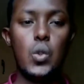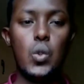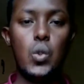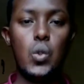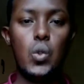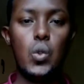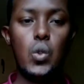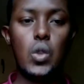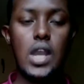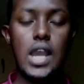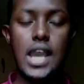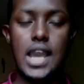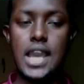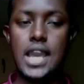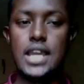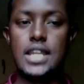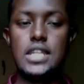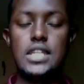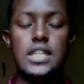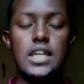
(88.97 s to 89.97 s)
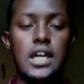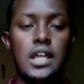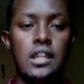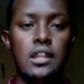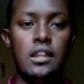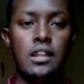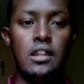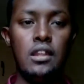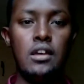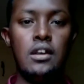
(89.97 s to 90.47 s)
who had a
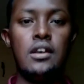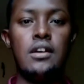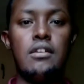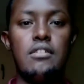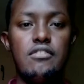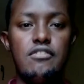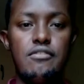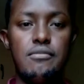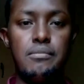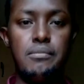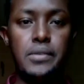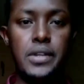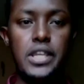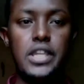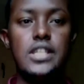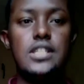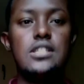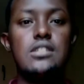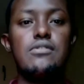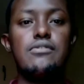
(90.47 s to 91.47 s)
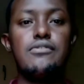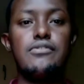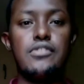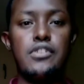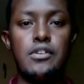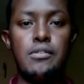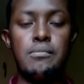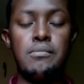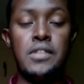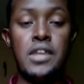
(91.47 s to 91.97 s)
lot of breaks
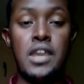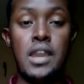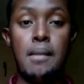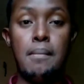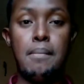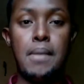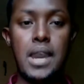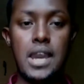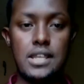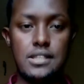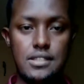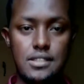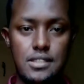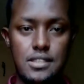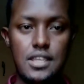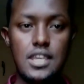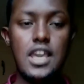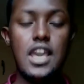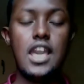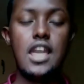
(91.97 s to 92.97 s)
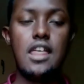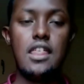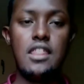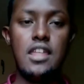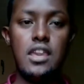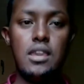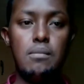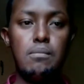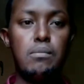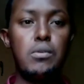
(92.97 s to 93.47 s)
from their past.
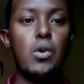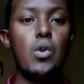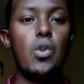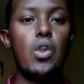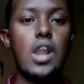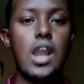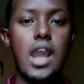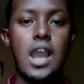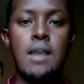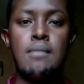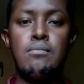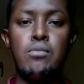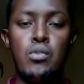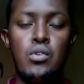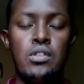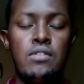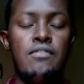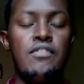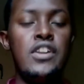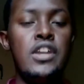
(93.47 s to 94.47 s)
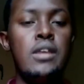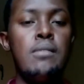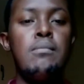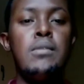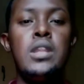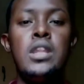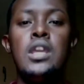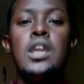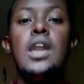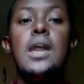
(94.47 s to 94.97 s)
They broke up with very
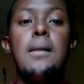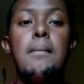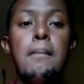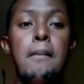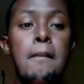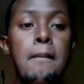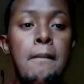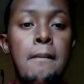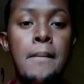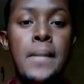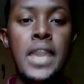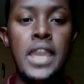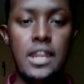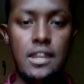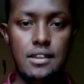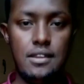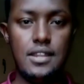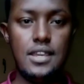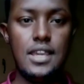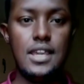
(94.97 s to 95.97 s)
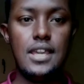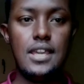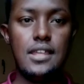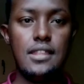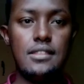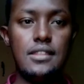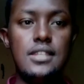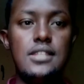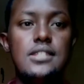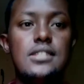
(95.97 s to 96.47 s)
many men
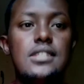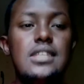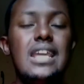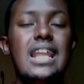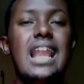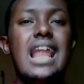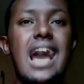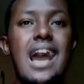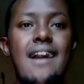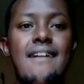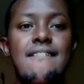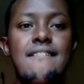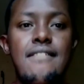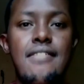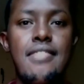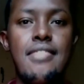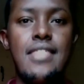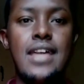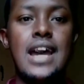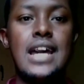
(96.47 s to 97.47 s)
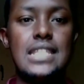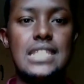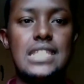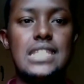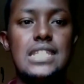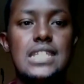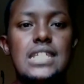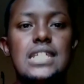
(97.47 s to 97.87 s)
they still have that